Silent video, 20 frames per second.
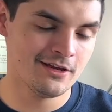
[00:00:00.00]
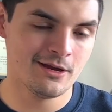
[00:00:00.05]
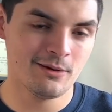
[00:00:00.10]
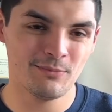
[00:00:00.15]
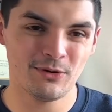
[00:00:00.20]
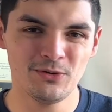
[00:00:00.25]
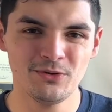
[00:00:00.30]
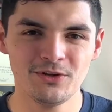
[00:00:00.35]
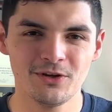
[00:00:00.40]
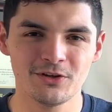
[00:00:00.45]
But
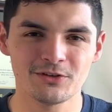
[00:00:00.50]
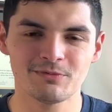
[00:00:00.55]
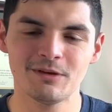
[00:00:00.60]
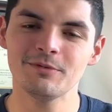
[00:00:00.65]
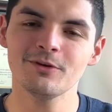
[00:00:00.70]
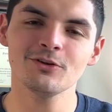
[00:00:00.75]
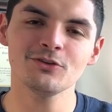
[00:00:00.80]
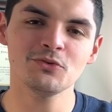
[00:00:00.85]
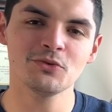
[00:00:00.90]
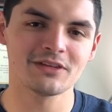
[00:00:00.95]
who knows, maybe
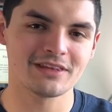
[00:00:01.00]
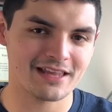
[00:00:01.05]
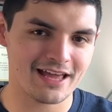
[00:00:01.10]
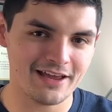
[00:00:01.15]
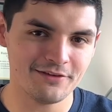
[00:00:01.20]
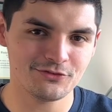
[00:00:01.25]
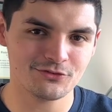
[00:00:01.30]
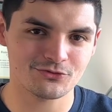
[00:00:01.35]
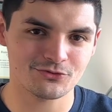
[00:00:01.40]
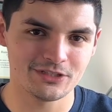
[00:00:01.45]
I'll do a
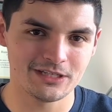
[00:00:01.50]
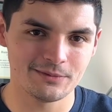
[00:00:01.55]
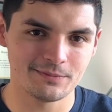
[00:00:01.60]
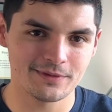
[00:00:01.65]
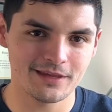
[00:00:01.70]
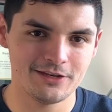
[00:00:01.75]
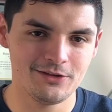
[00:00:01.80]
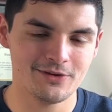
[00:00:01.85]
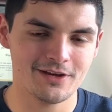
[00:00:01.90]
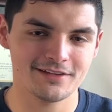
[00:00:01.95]
live stream
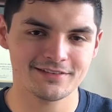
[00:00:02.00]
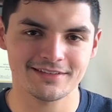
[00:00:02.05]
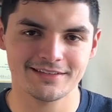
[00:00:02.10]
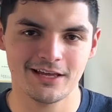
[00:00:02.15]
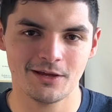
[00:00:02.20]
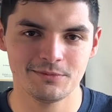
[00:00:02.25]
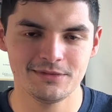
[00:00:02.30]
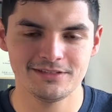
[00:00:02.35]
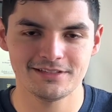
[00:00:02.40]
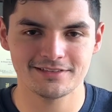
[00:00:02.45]
and you guys can
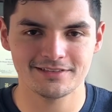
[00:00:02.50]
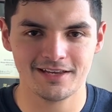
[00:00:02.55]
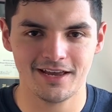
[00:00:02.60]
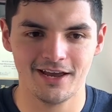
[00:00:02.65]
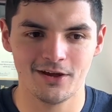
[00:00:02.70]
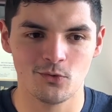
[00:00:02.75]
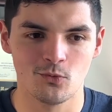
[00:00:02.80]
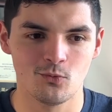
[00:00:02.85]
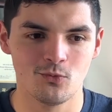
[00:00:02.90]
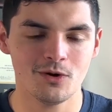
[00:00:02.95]
help me
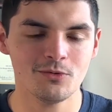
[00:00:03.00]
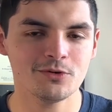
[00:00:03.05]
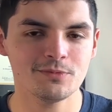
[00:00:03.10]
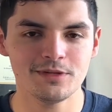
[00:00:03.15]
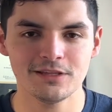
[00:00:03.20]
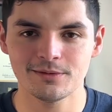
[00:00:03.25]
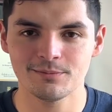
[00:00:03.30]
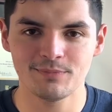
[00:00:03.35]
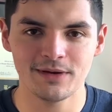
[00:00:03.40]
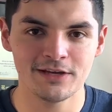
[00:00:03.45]
decide what would be
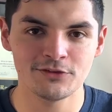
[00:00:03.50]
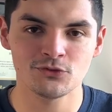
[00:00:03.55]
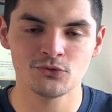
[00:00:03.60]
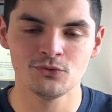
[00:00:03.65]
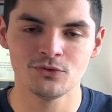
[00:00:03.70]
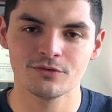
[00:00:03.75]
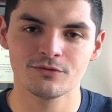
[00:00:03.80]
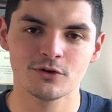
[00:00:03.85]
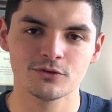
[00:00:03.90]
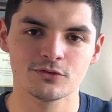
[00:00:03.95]
the best
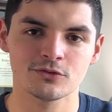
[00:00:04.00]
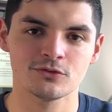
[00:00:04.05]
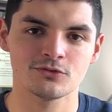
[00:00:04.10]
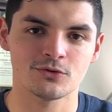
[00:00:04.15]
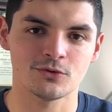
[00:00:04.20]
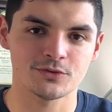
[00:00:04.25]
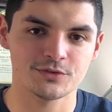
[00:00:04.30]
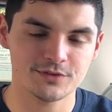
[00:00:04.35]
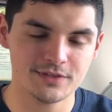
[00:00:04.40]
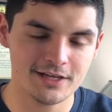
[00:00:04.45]
universal
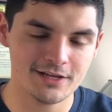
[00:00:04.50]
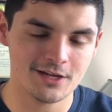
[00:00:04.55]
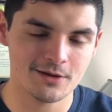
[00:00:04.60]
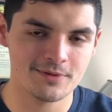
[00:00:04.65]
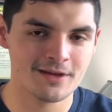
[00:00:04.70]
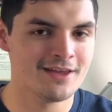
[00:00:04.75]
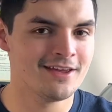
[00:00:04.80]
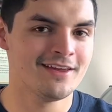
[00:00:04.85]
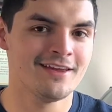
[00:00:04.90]
control setup